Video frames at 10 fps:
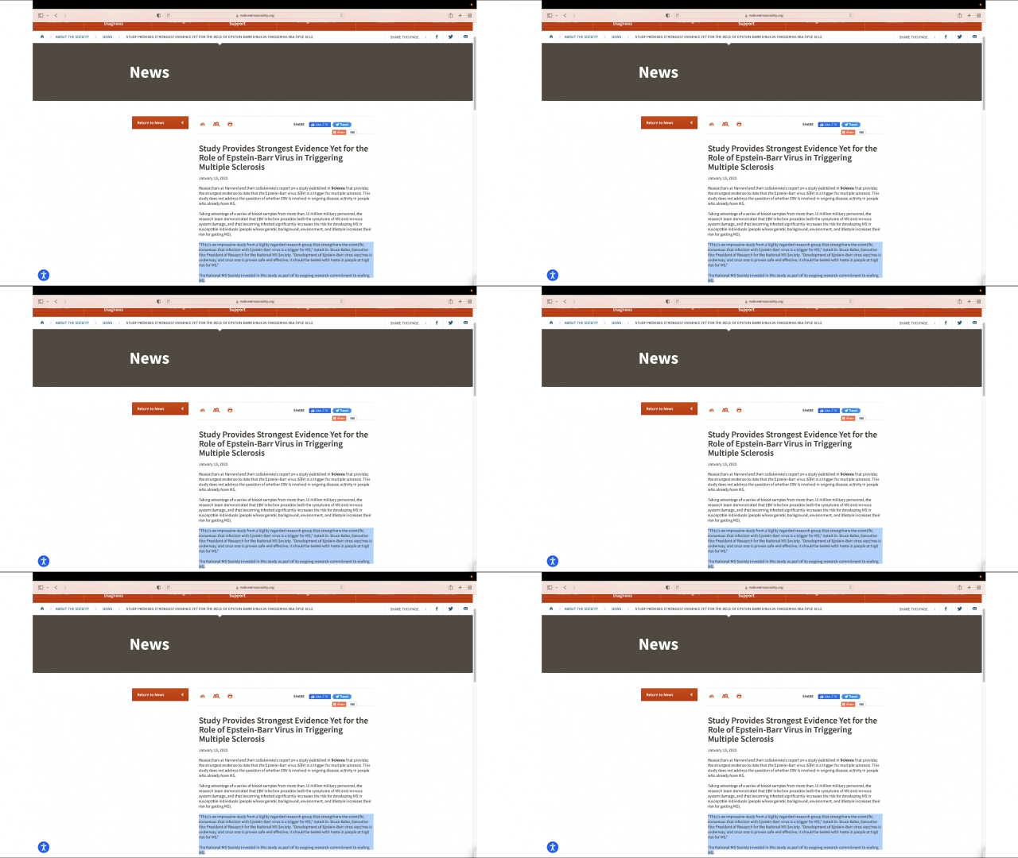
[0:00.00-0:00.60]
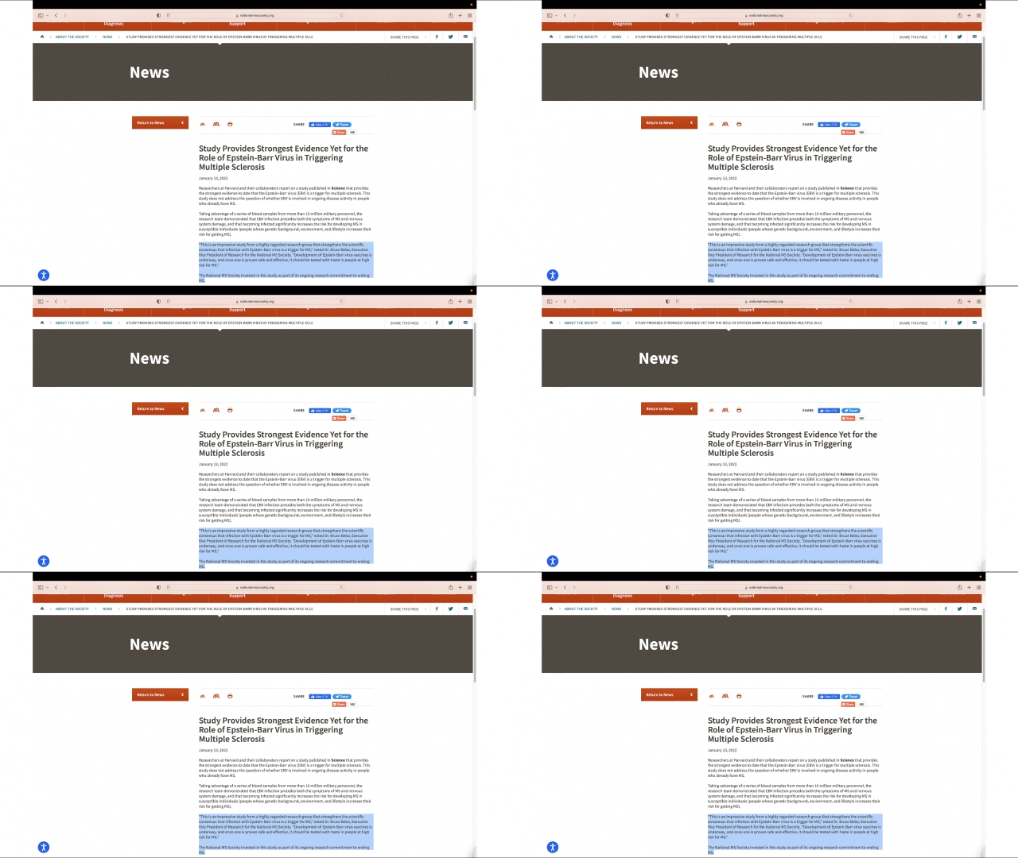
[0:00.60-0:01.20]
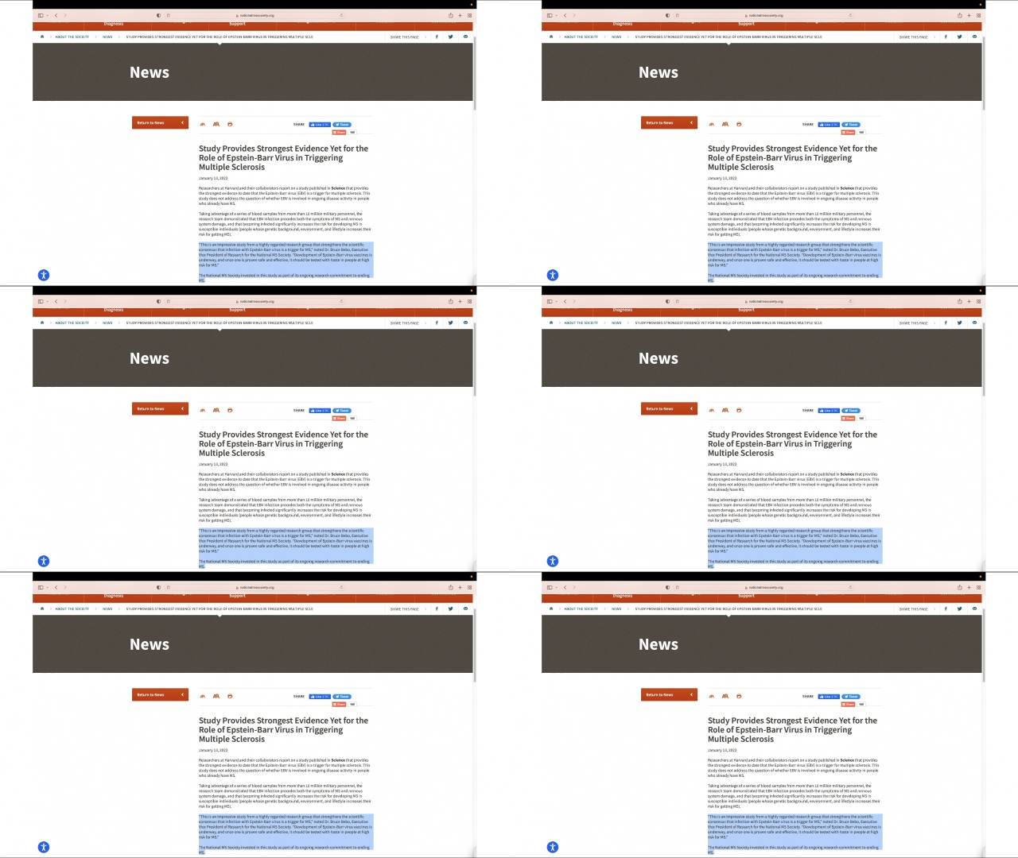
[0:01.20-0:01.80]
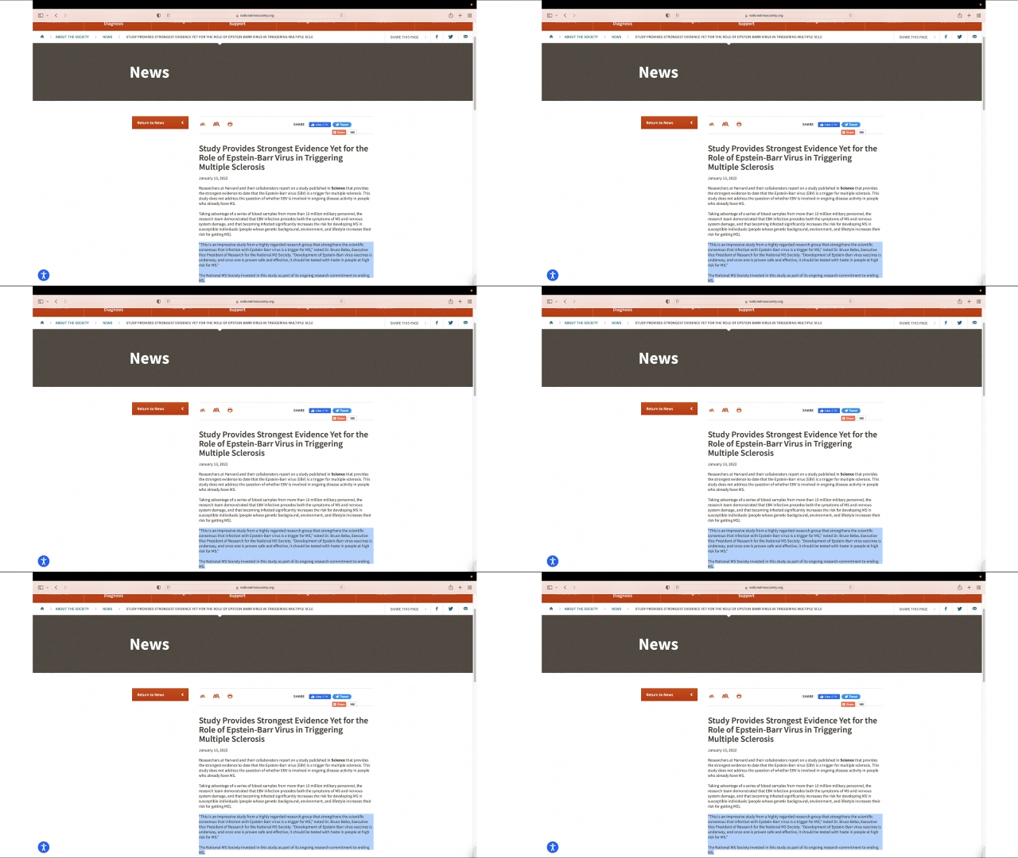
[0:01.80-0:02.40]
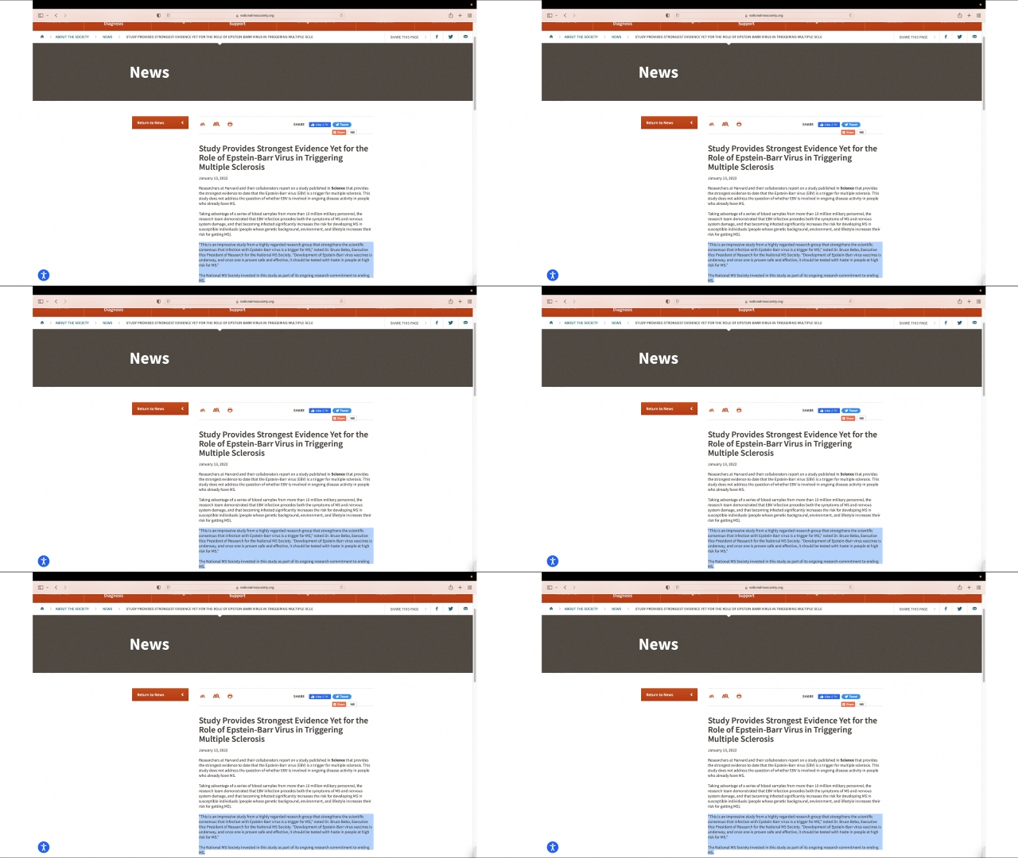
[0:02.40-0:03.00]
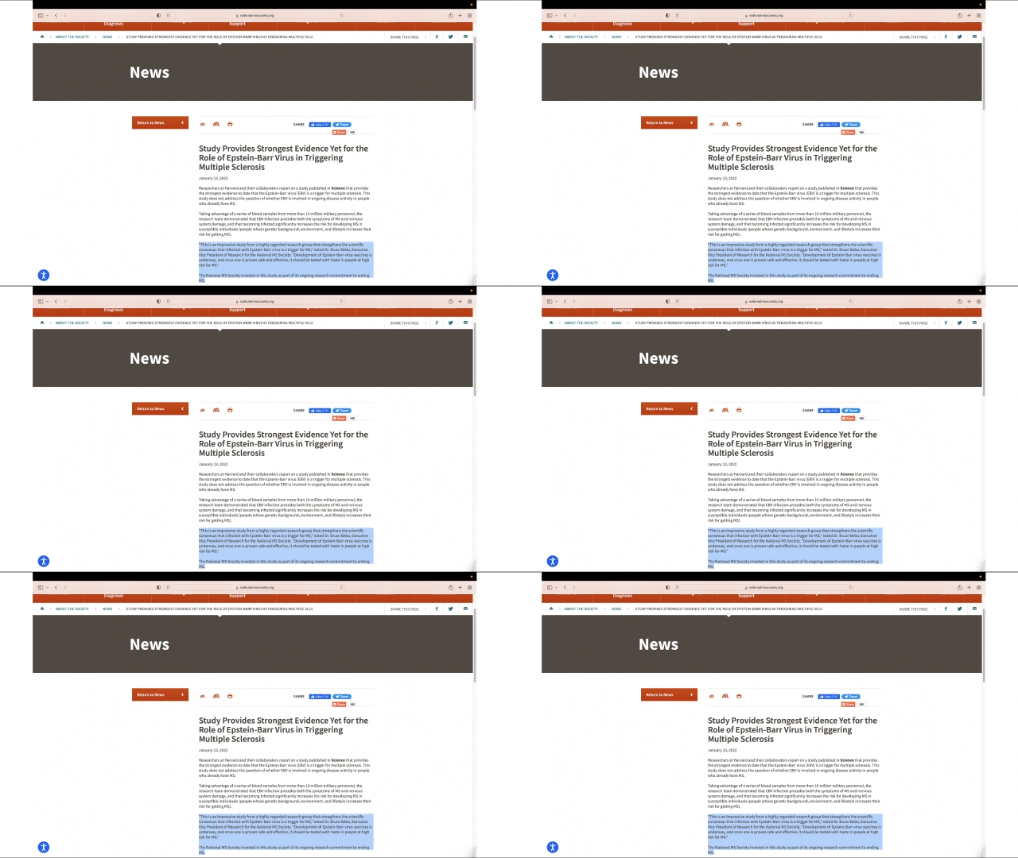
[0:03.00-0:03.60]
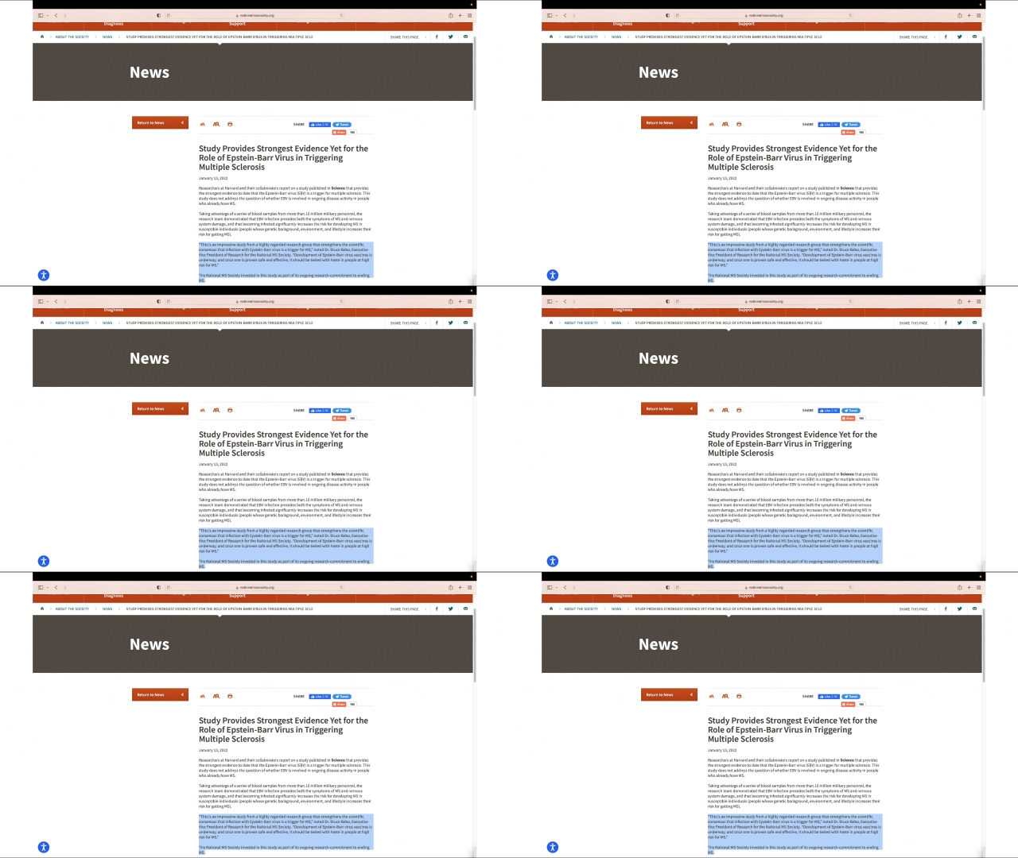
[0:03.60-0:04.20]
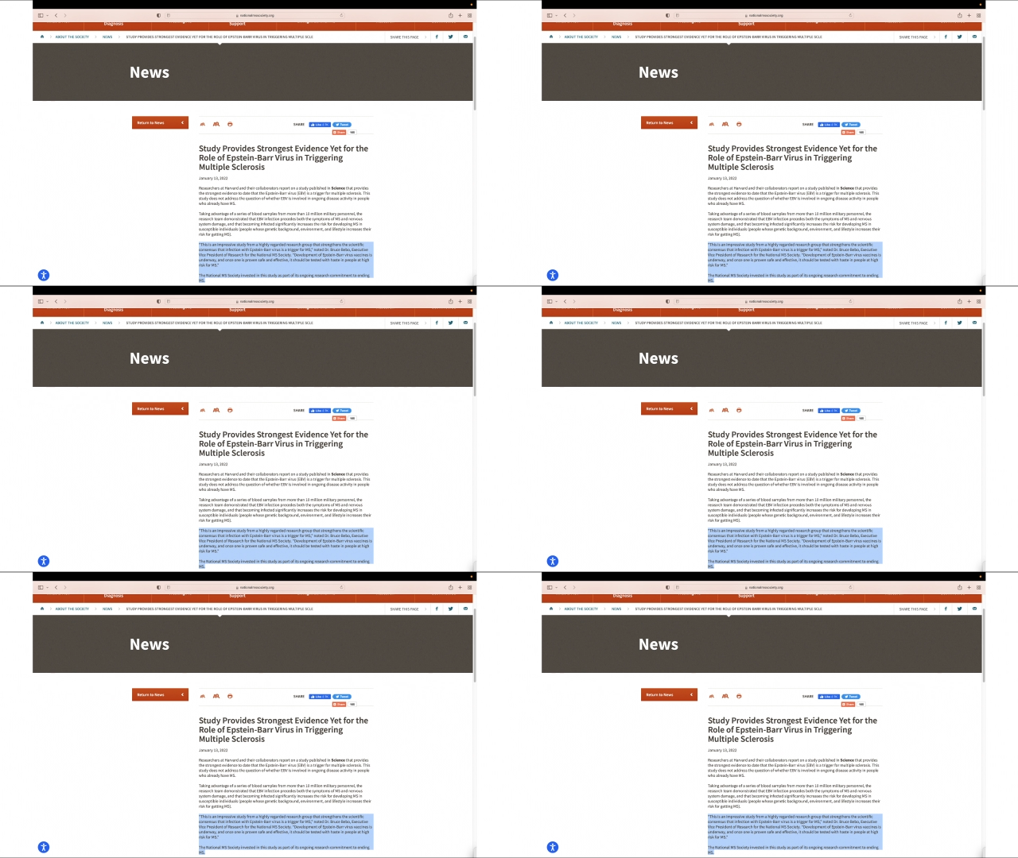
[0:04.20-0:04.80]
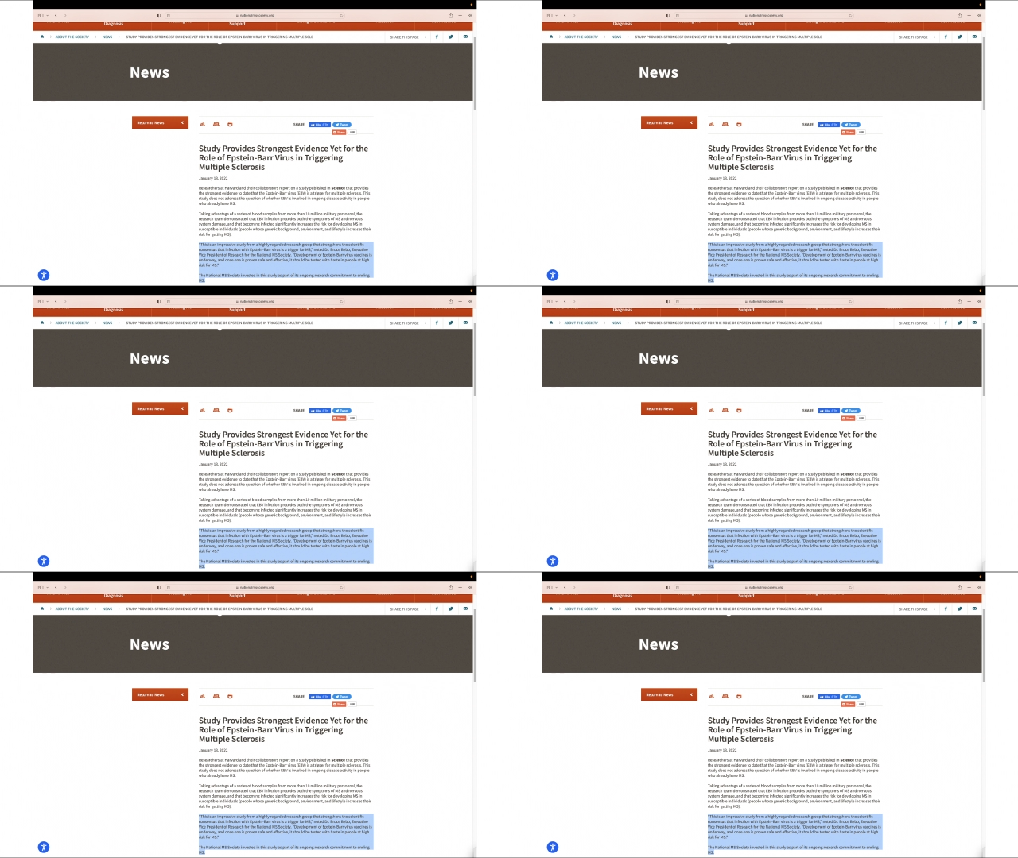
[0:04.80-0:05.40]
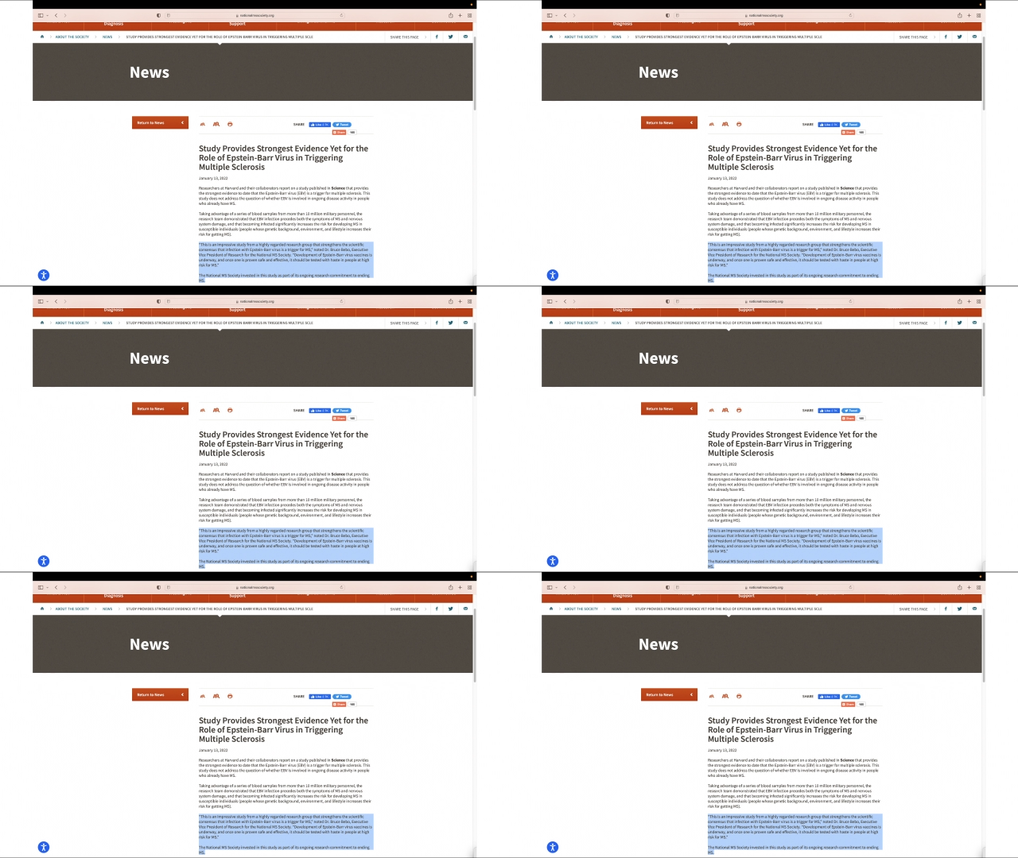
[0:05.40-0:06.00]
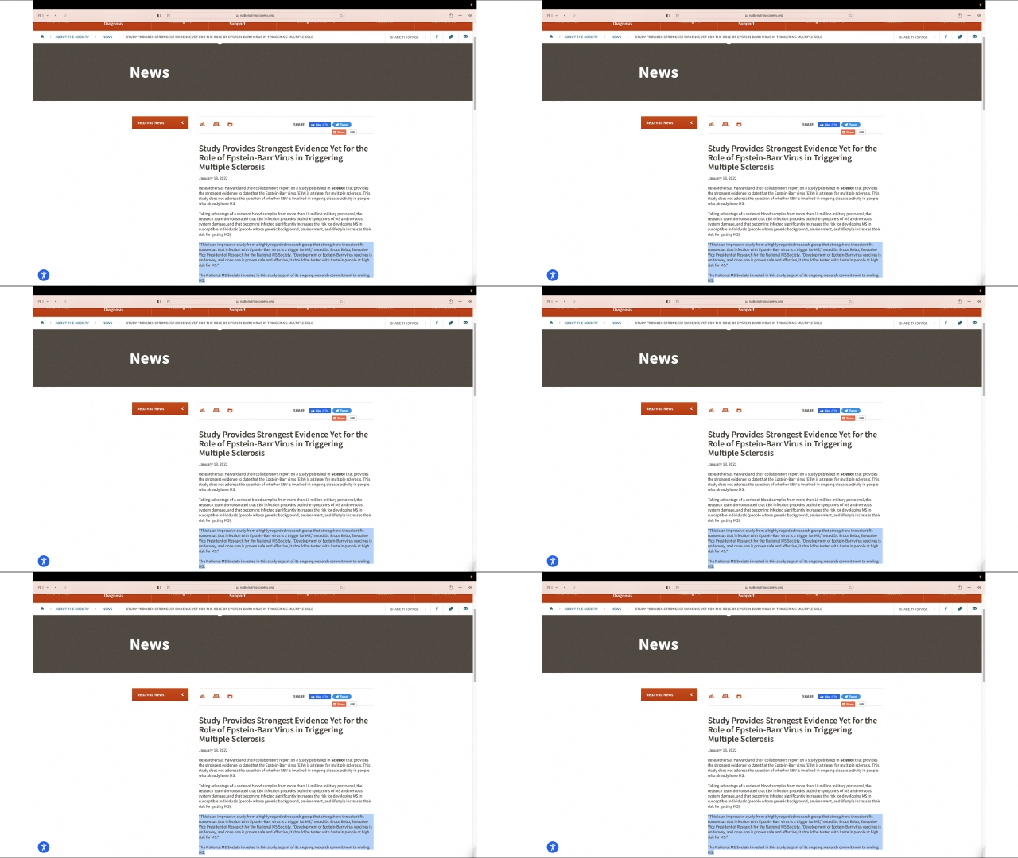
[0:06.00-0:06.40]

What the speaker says: (no speaker visible)